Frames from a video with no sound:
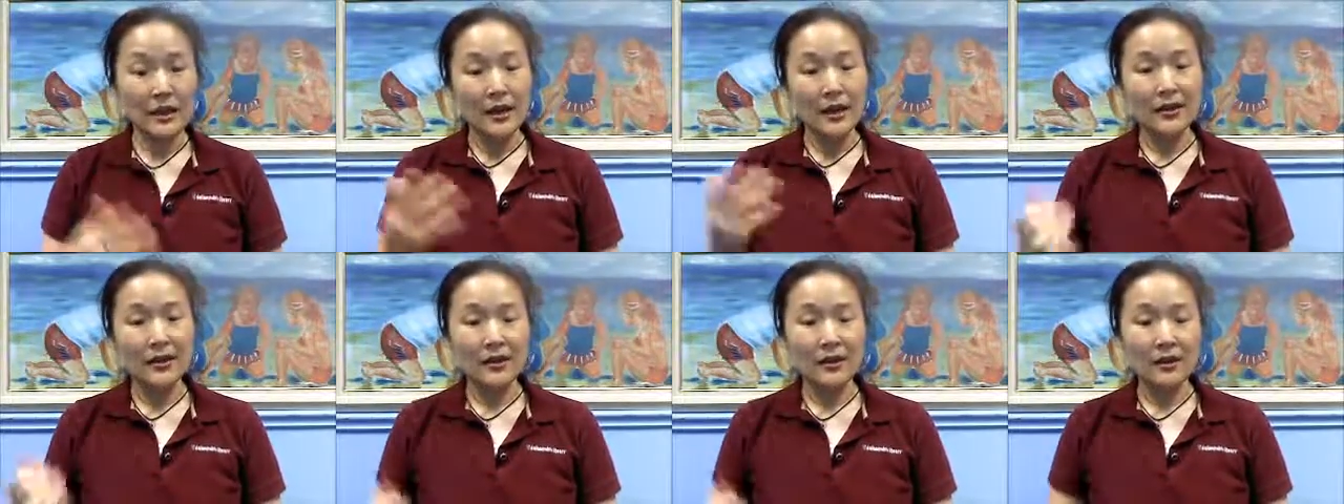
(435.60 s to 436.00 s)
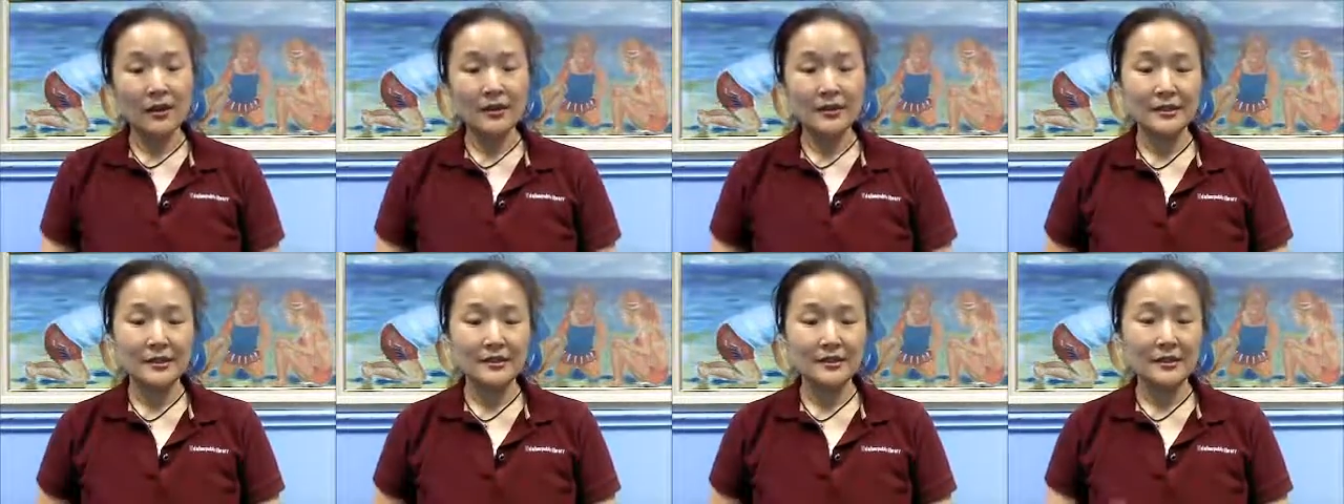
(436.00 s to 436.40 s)
And you can
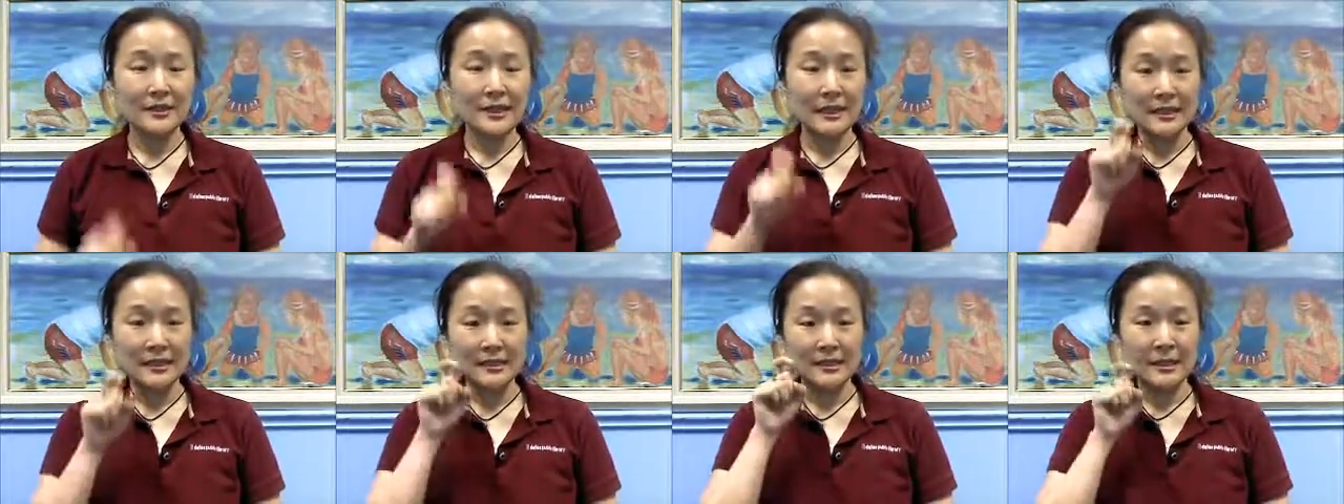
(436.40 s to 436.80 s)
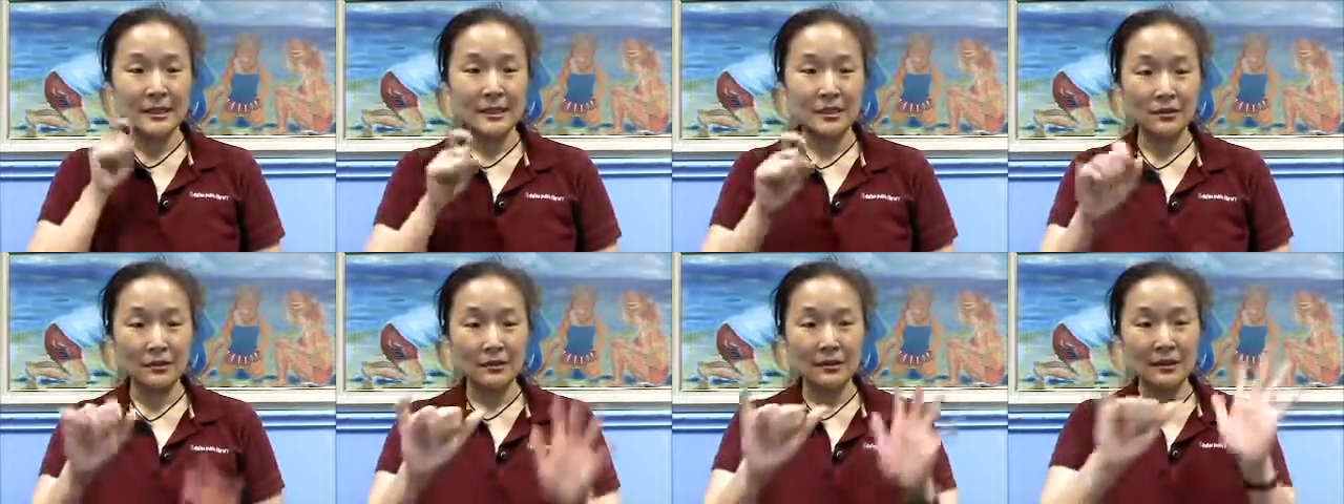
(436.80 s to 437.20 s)
also say
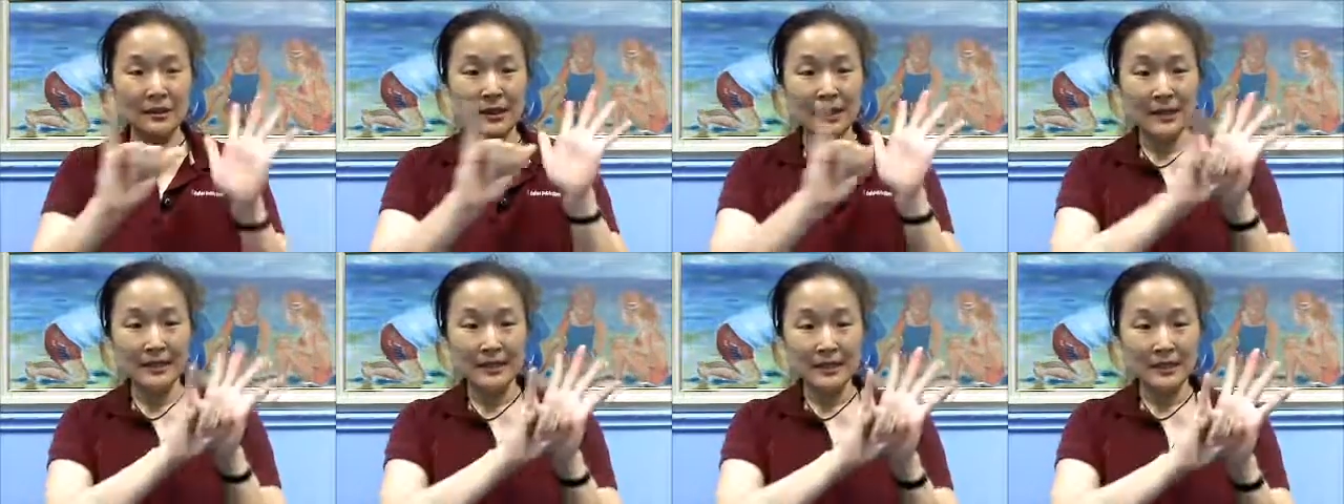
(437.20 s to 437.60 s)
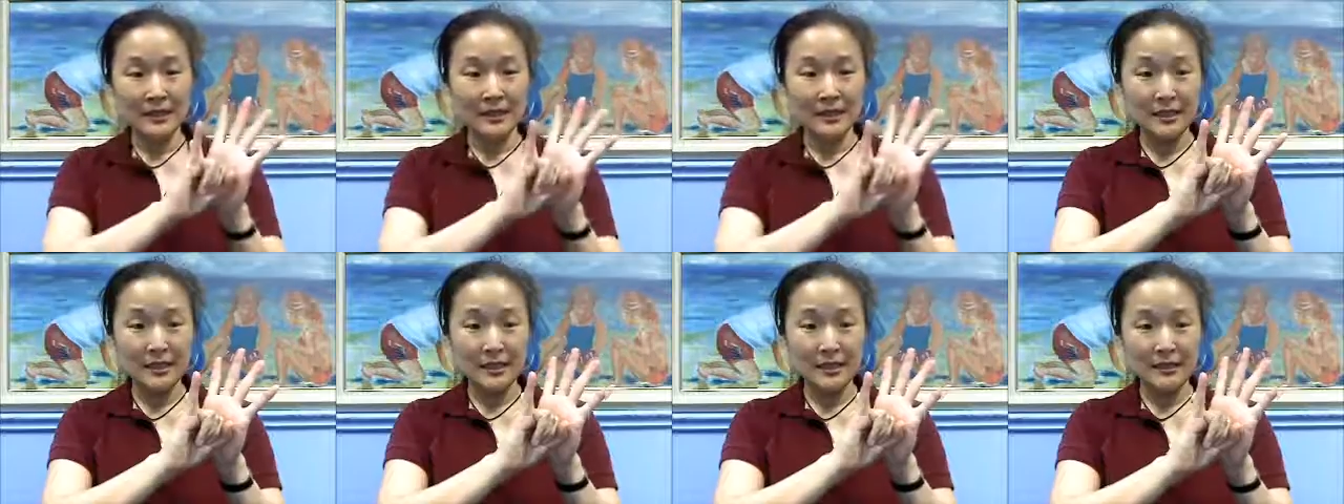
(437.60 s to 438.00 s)
sexual
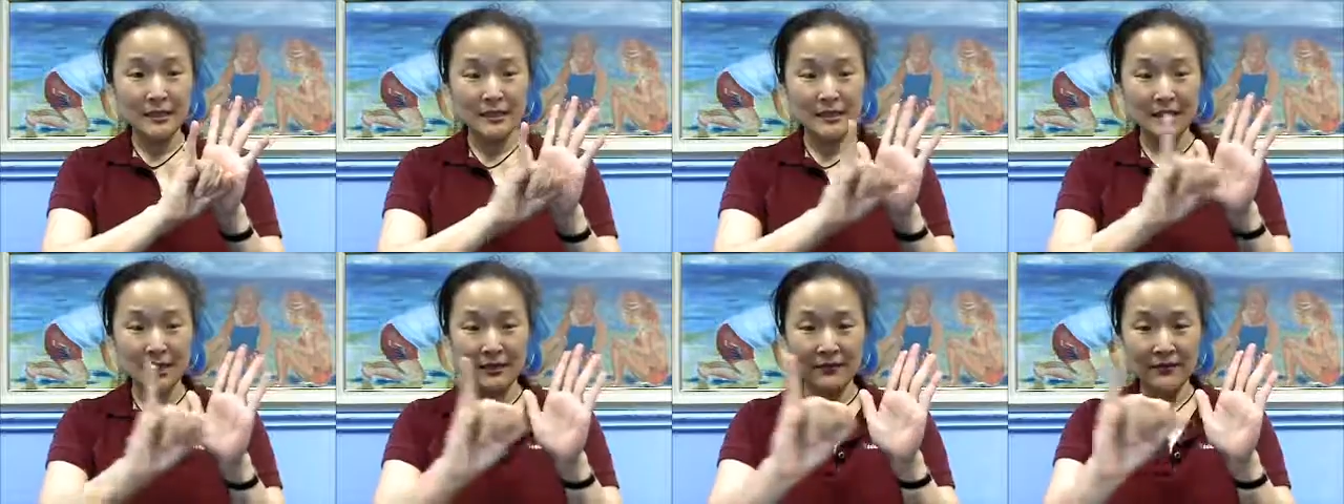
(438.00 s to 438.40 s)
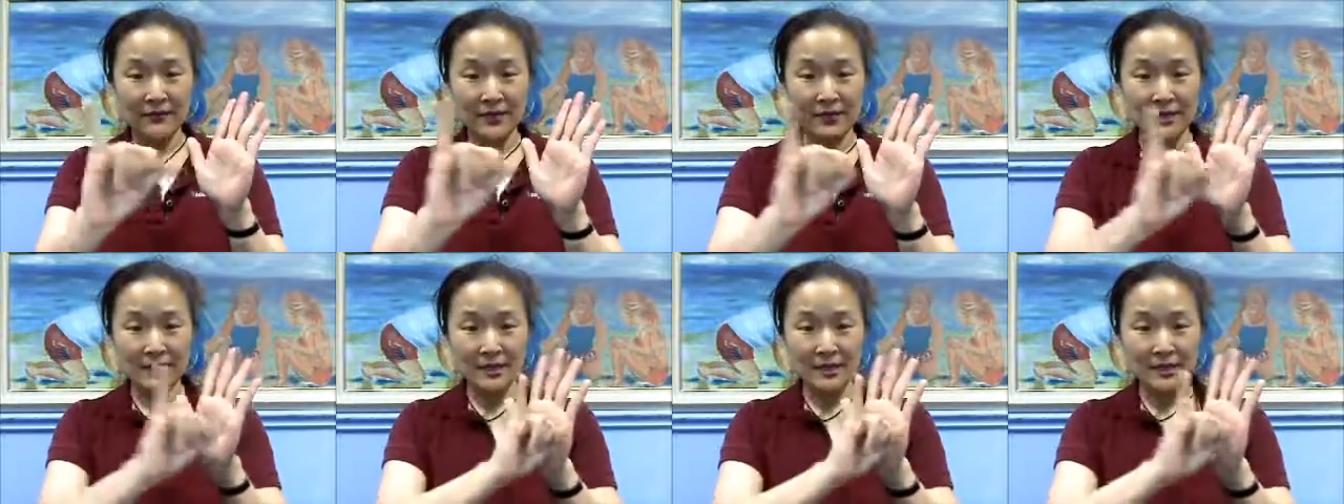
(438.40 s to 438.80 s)
identity. The sign for
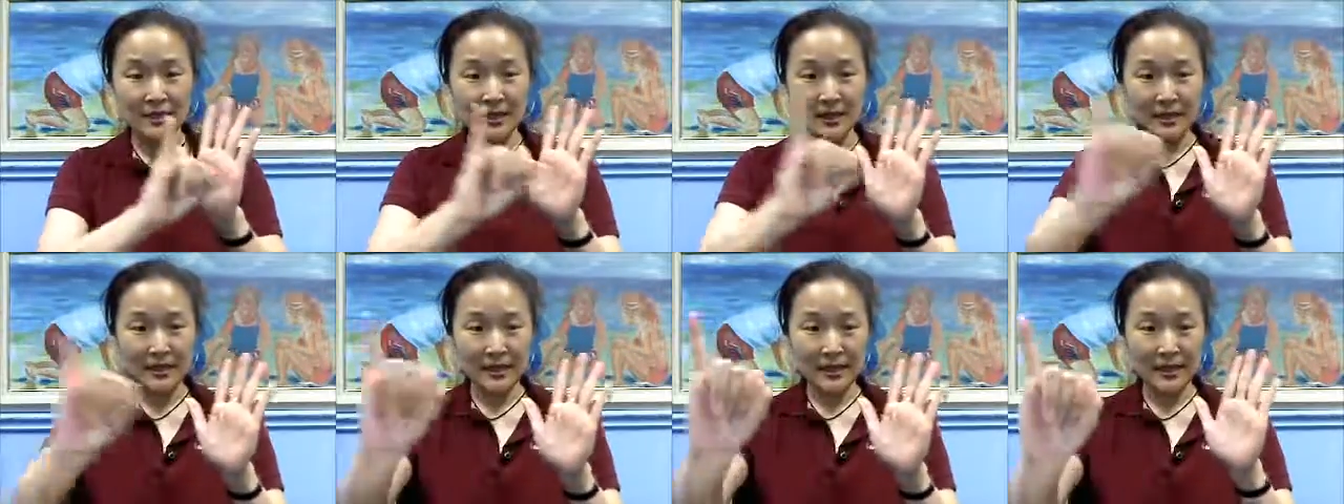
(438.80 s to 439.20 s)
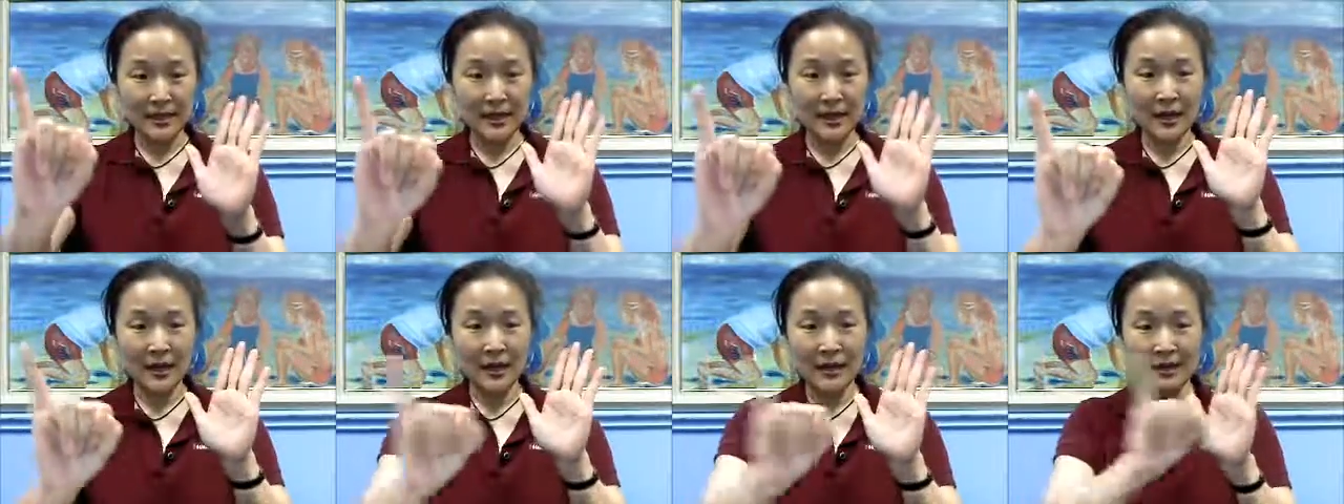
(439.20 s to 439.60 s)
identity is take an
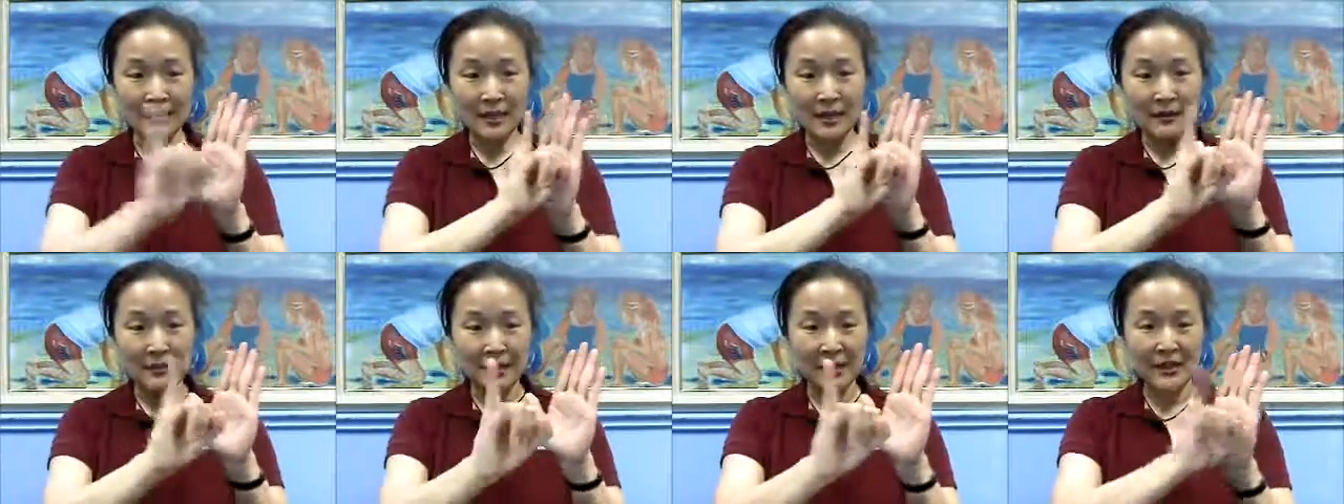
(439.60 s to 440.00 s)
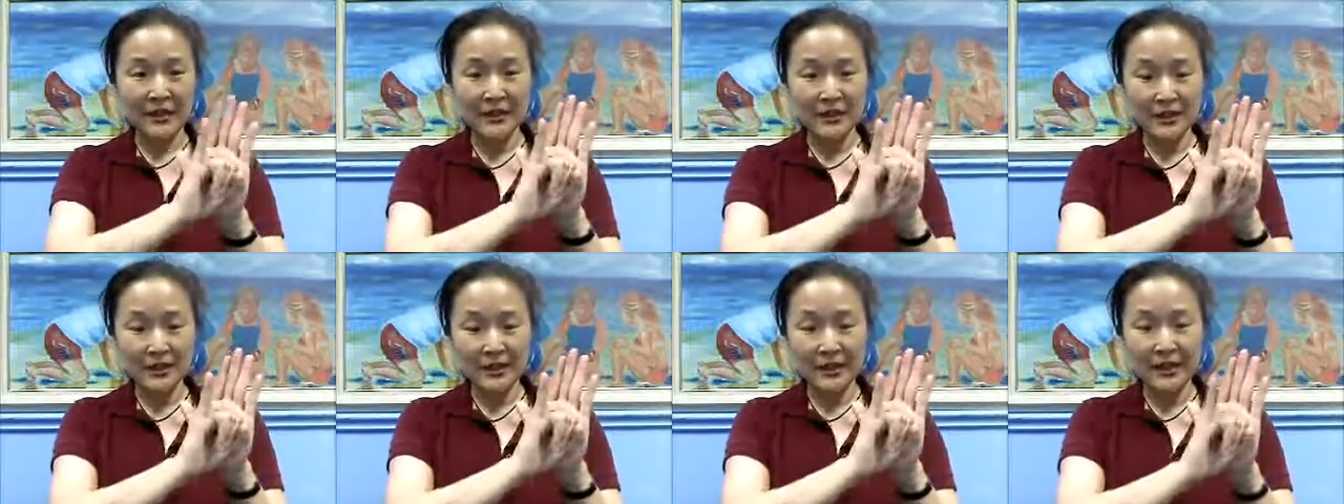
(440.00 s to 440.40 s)
I and tap it
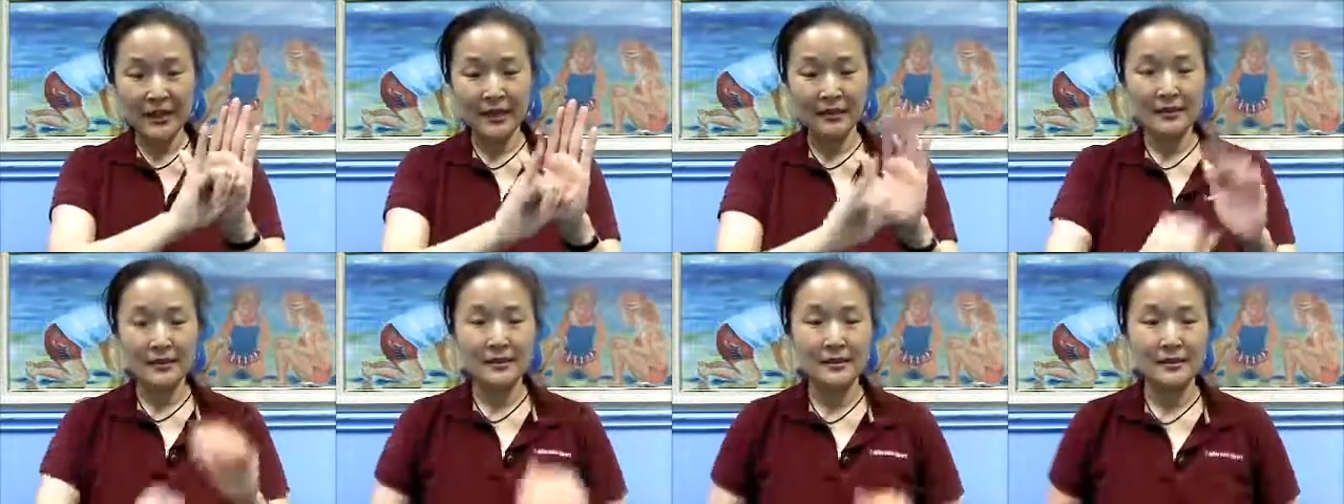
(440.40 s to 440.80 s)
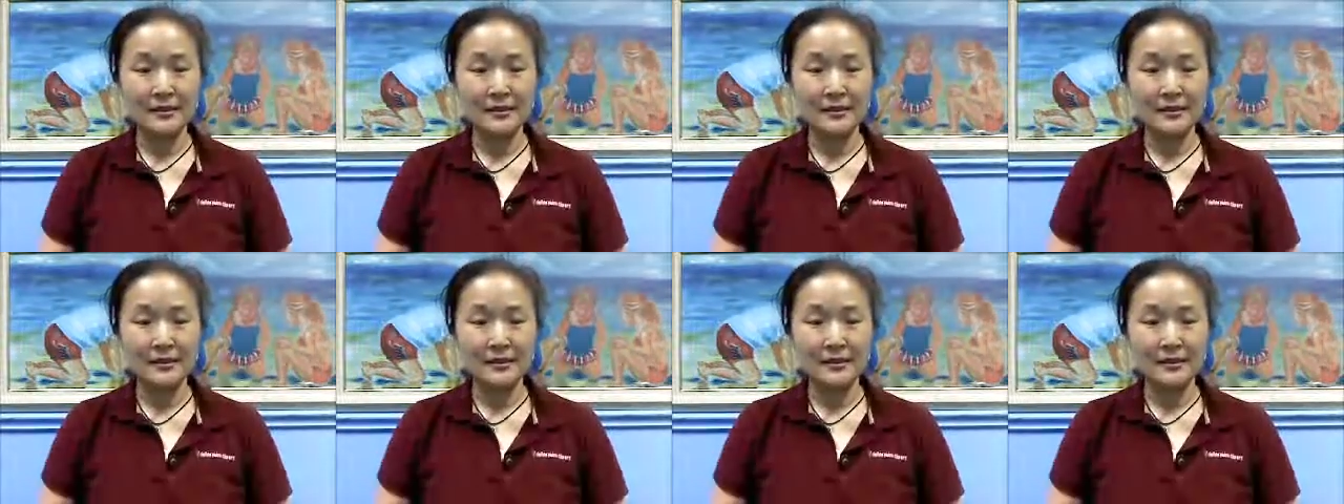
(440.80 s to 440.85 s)
against your hand.